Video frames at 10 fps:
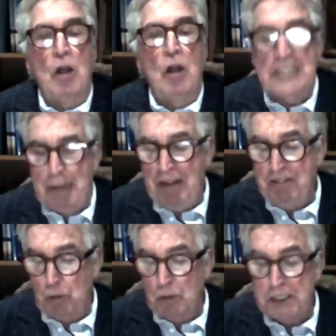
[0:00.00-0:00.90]
for a long
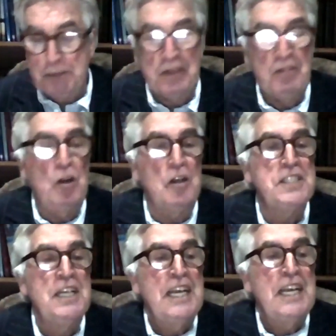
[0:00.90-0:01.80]
time afterwards, but of
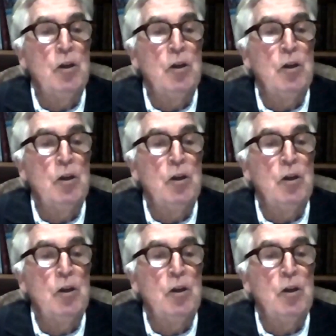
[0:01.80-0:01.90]
course,